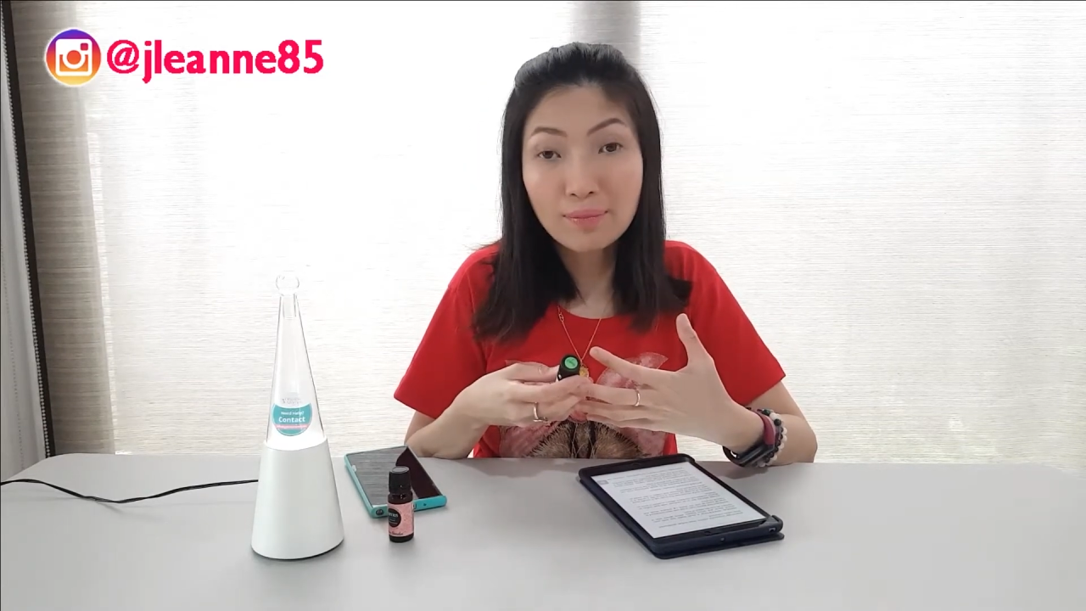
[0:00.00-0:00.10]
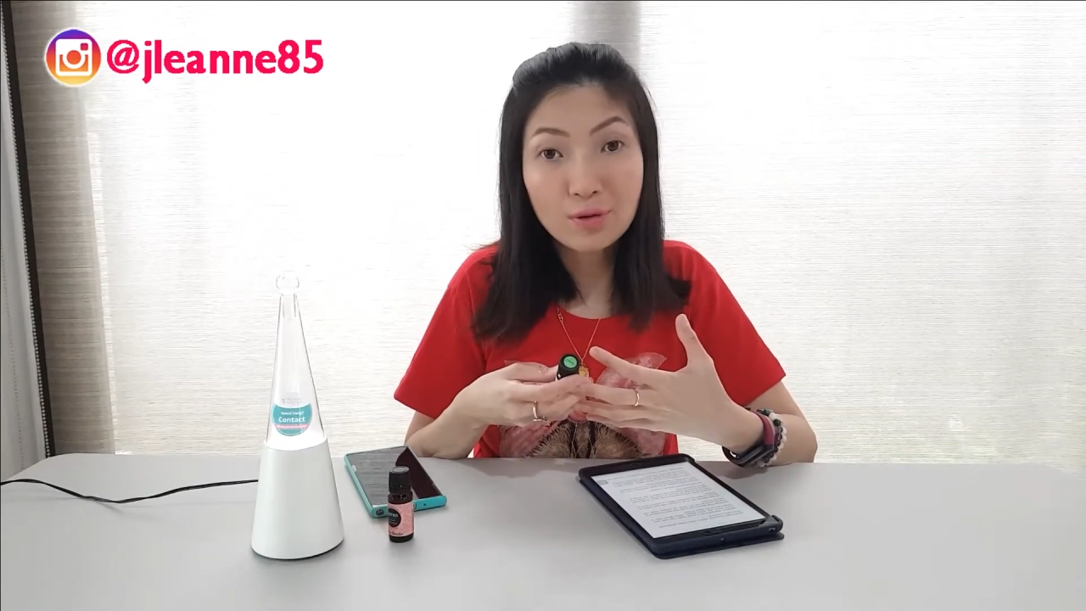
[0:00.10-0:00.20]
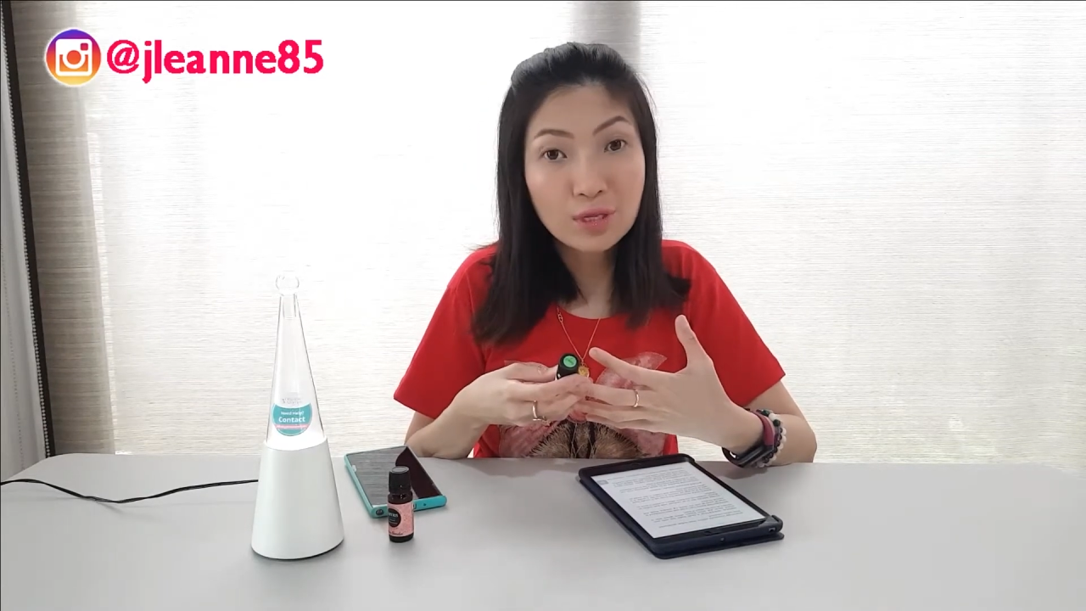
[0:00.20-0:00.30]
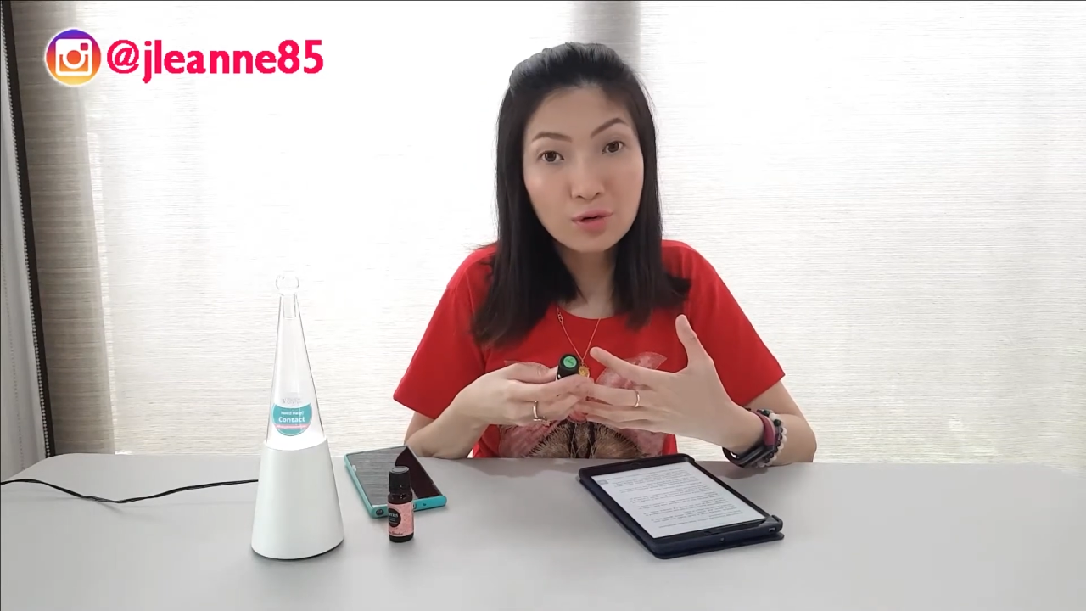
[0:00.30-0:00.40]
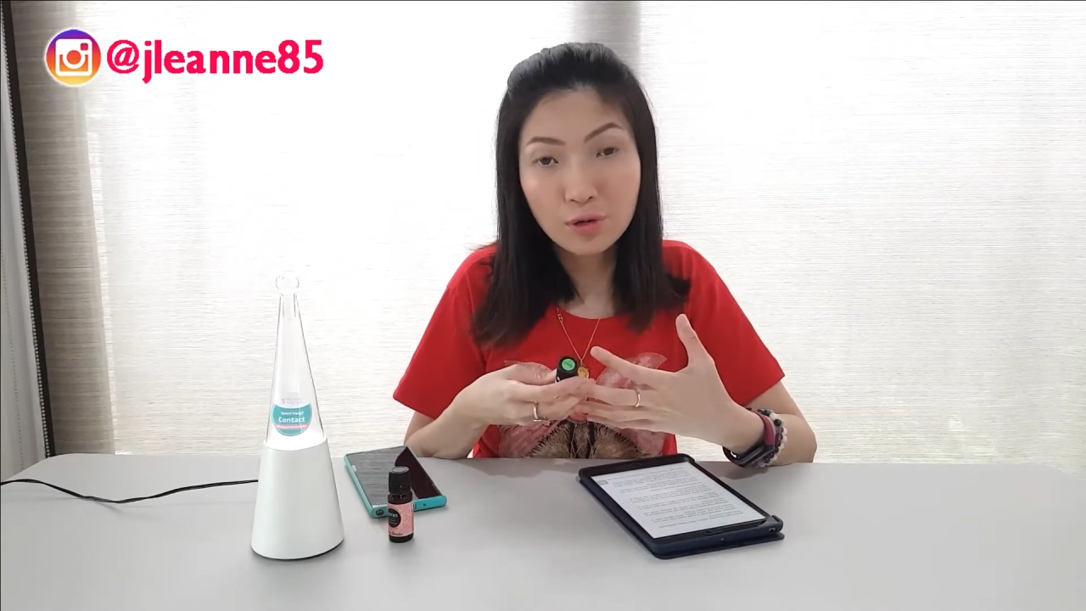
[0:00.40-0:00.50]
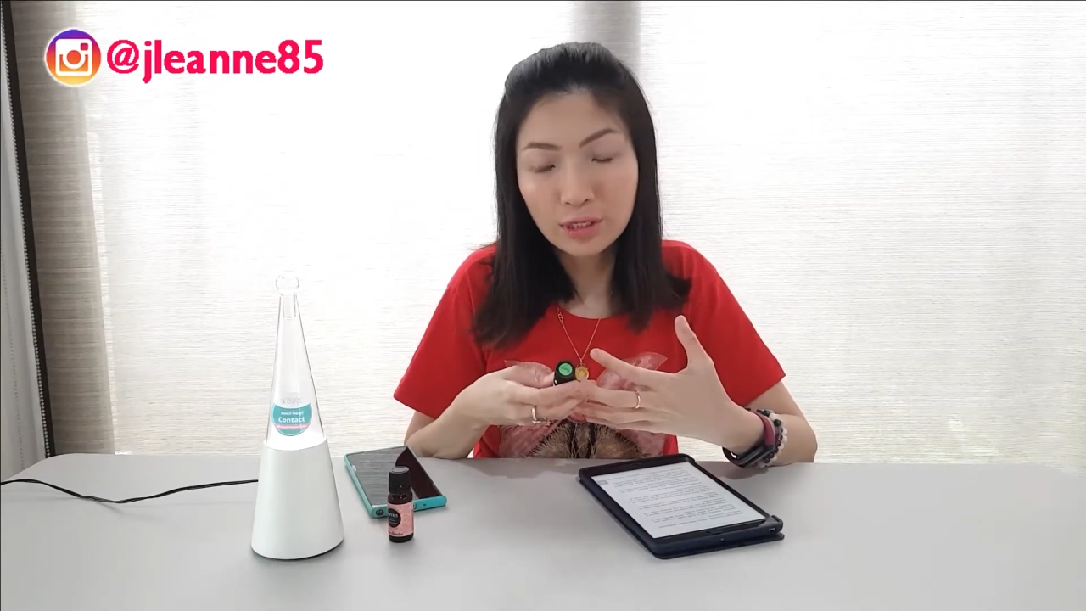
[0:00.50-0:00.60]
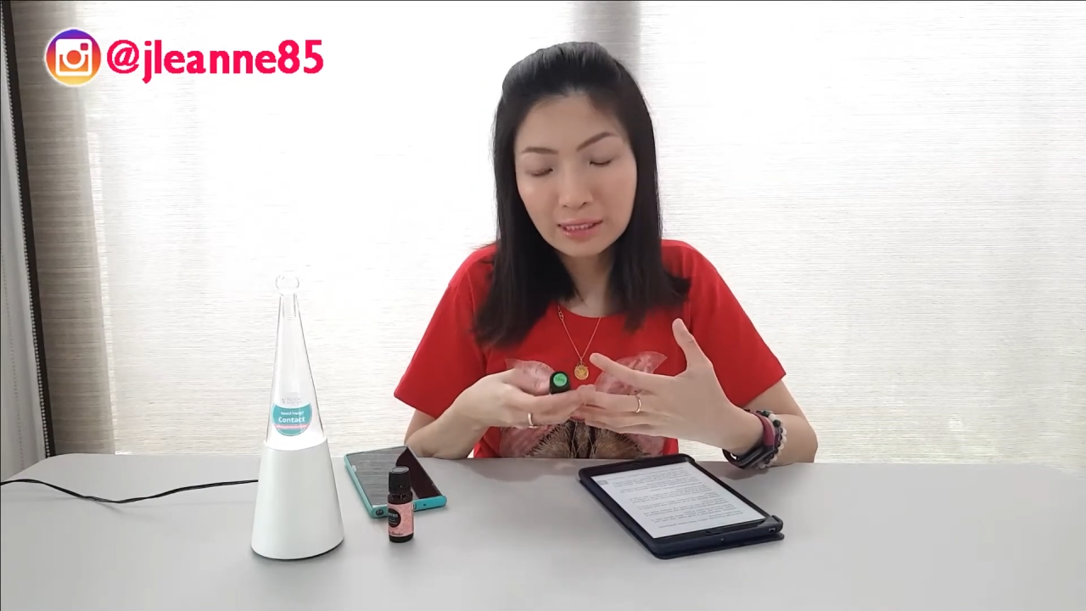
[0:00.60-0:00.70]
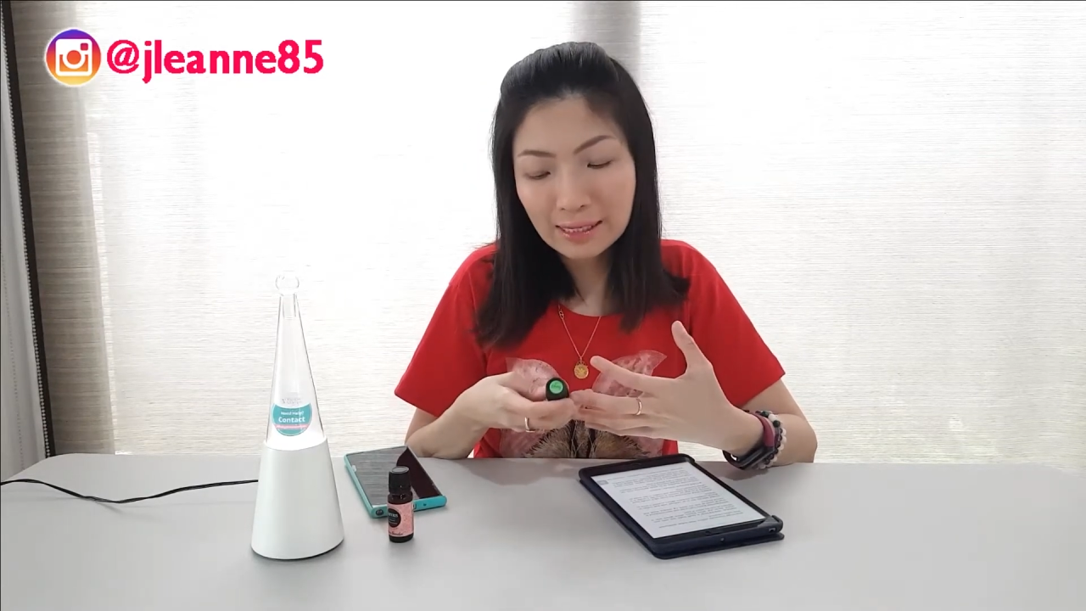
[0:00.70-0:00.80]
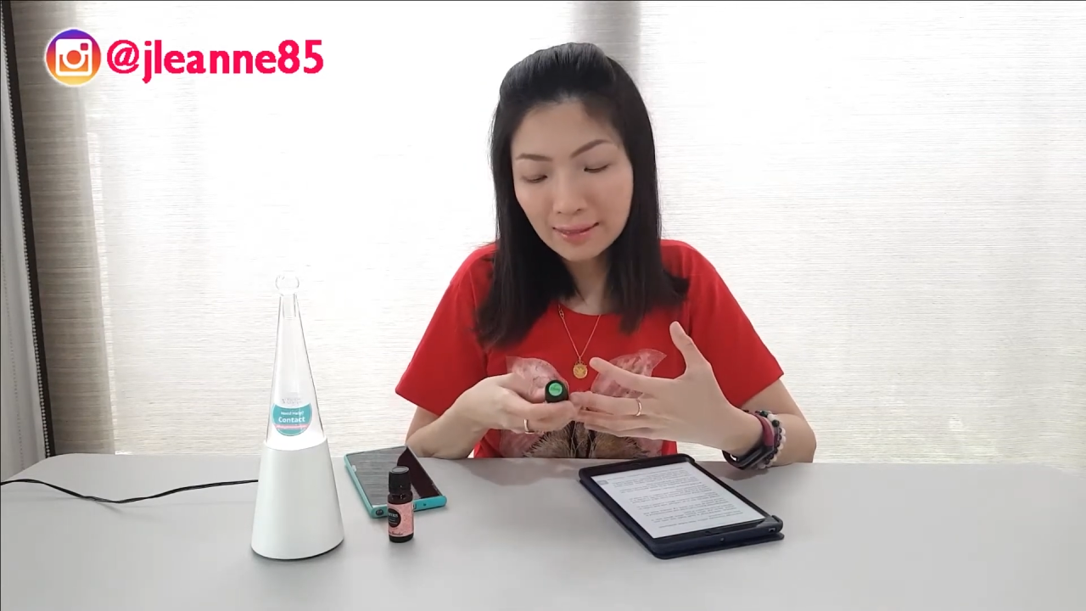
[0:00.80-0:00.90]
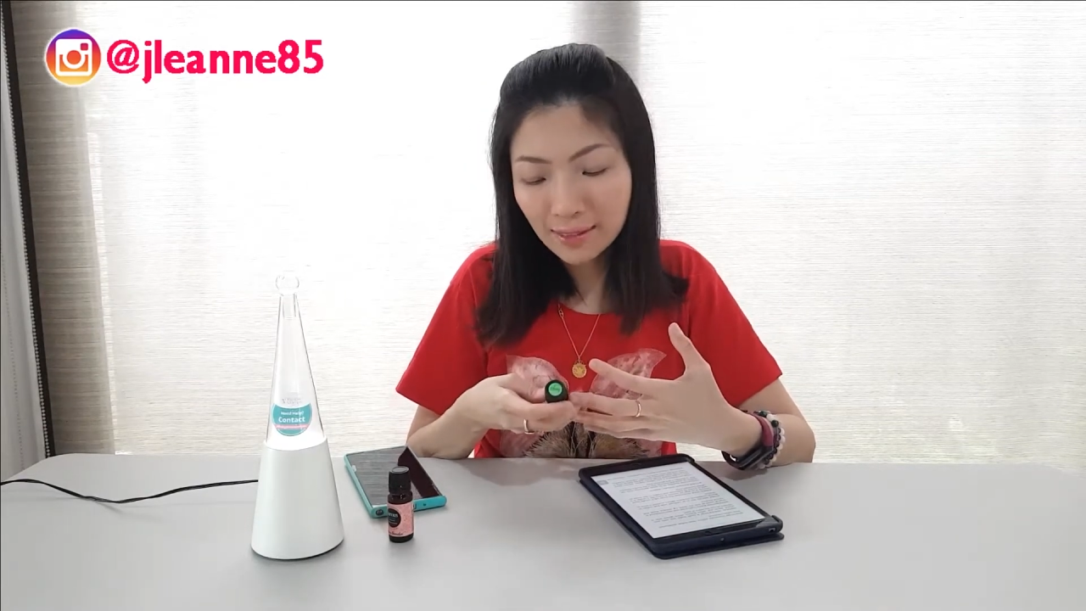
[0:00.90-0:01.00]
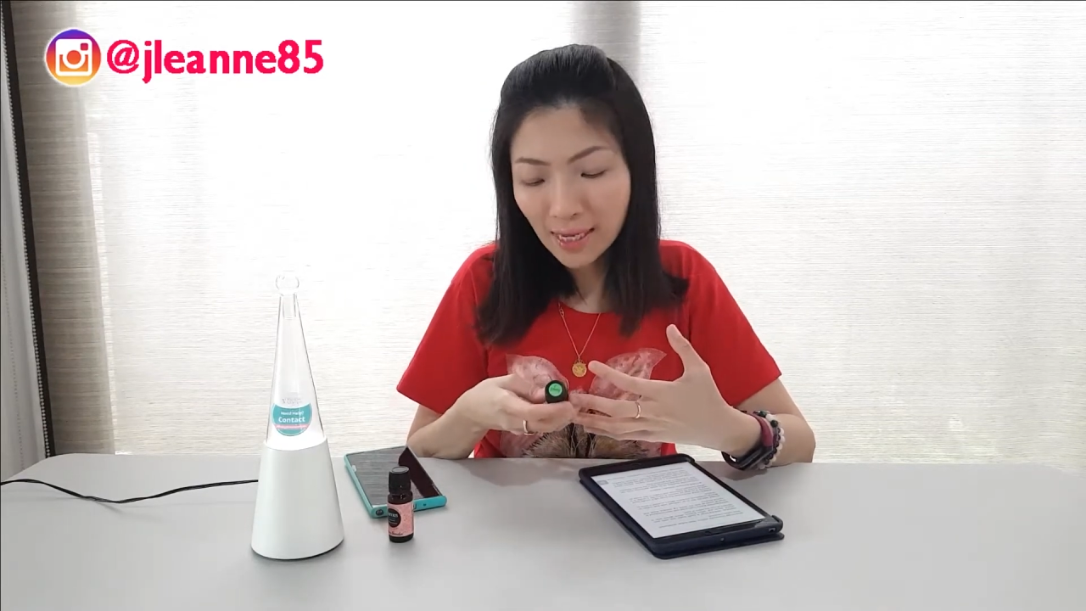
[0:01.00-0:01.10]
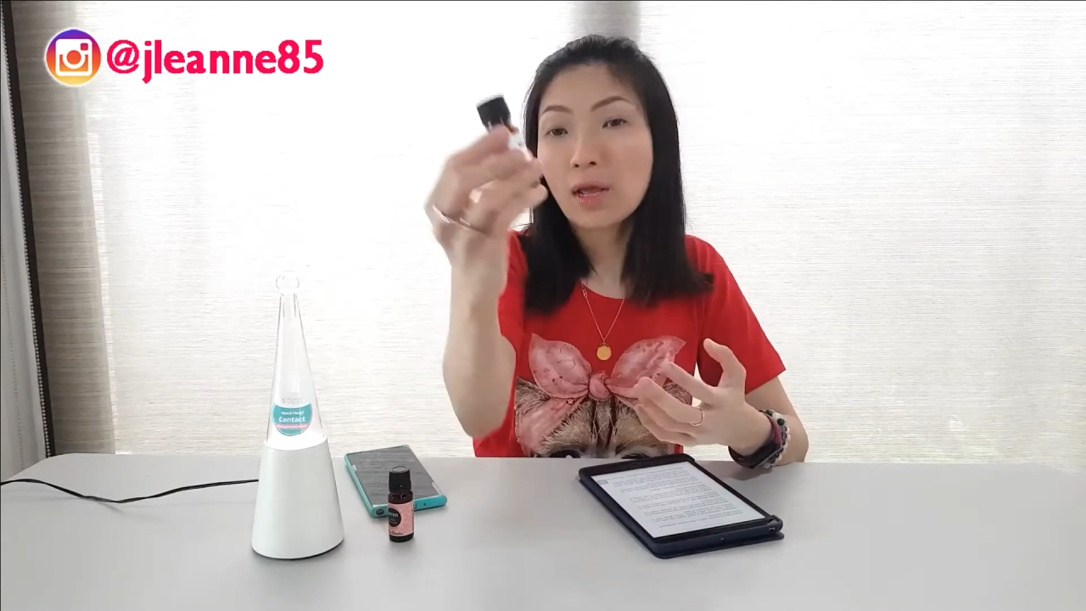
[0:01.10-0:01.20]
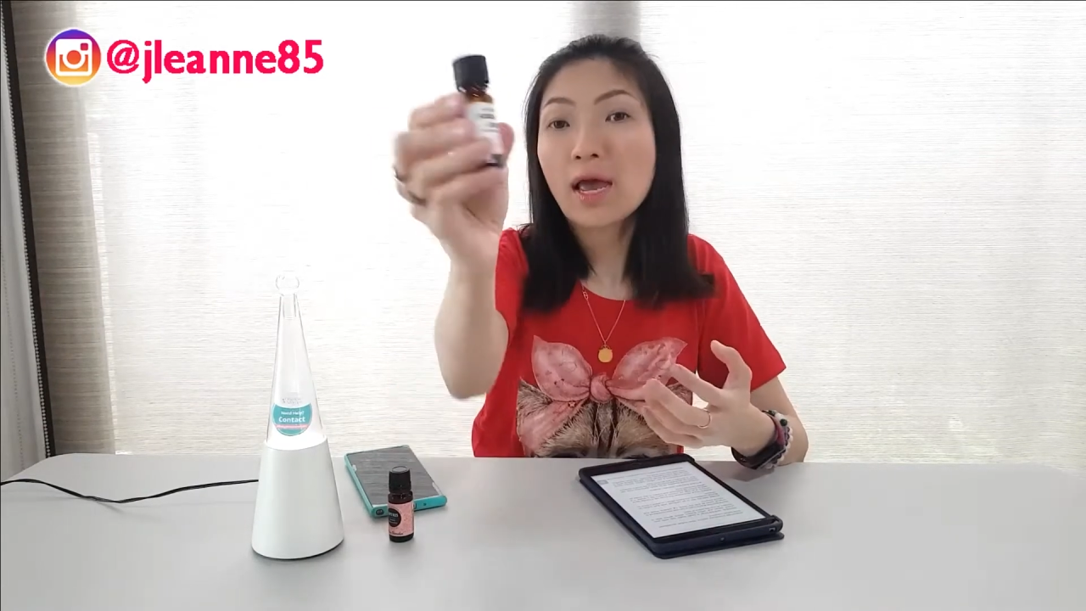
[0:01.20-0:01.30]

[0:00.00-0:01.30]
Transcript: beauty courses.